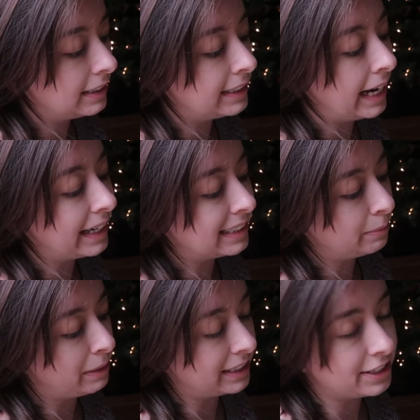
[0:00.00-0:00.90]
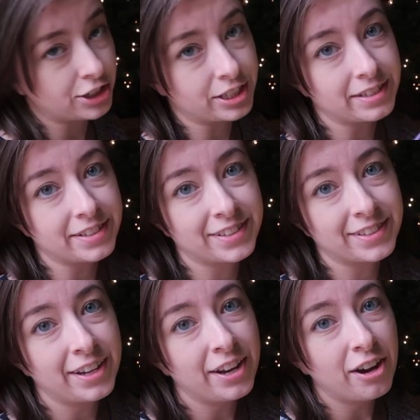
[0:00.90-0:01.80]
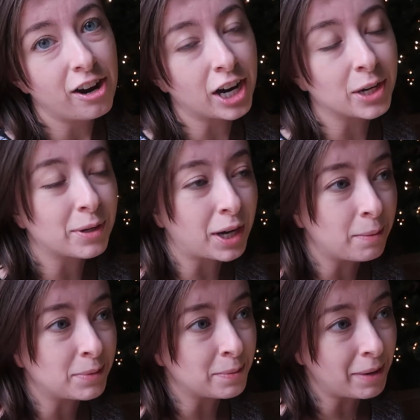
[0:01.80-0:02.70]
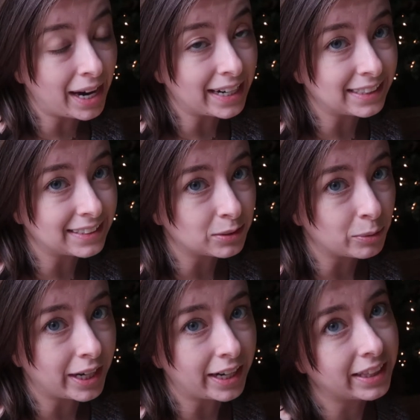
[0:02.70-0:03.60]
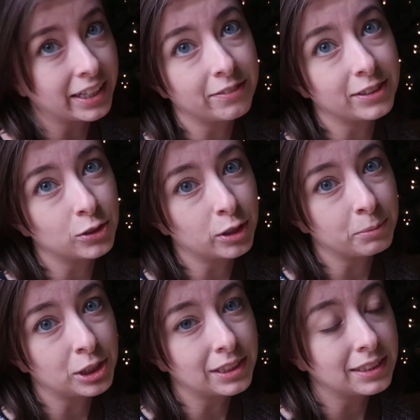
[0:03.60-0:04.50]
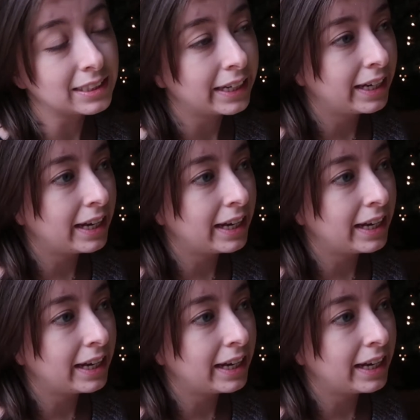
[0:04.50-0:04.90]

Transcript: Text messages are what come to mind when I think of interruptions.